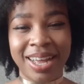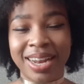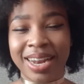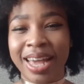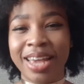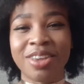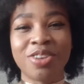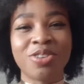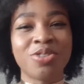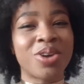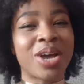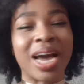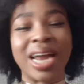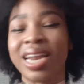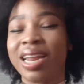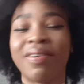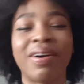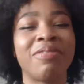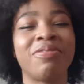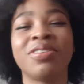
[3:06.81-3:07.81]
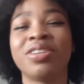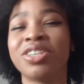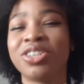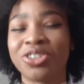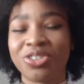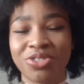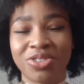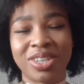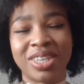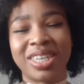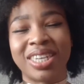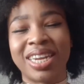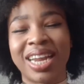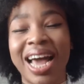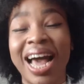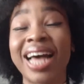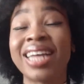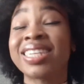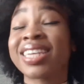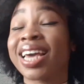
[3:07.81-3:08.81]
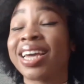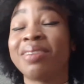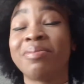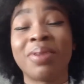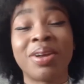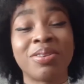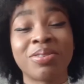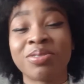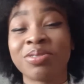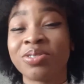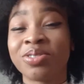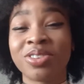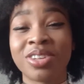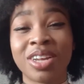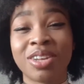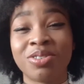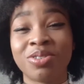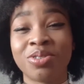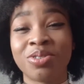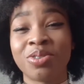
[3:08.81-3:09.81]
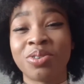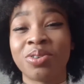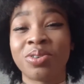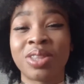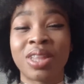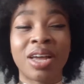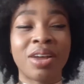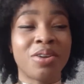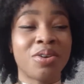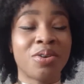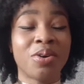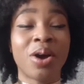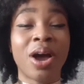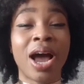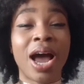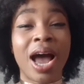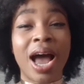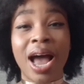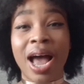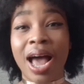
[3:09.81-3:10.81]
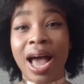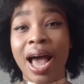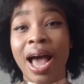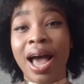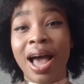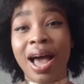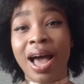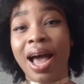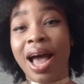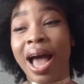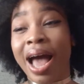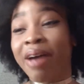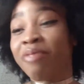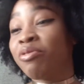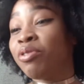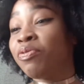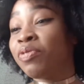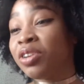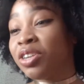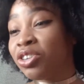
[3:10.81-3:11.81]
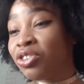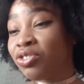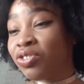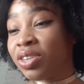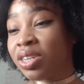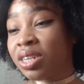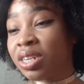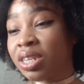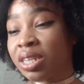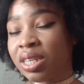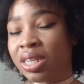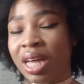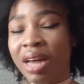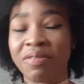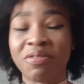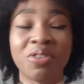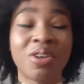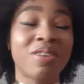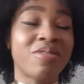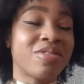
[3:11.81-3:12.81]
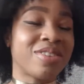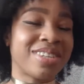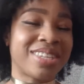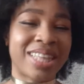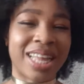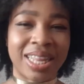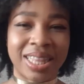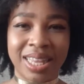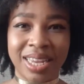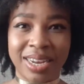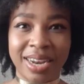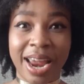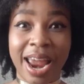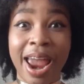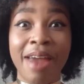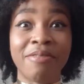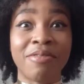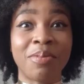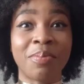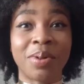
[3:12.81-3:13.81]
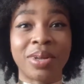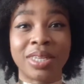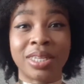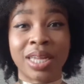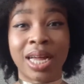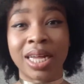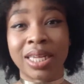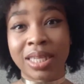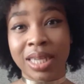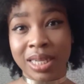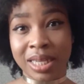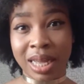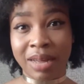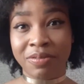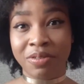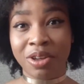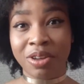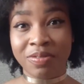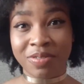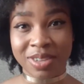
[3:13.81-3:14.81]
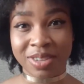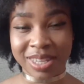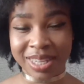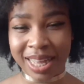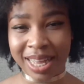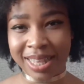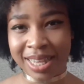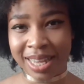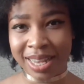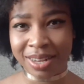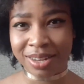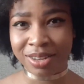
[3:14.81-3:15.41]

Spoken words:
Like, you can never finish reading. Ask any medical student, you know, they'll tell you, have you finished reading this year? I've not even started. Everybody's answer is, I've not even started.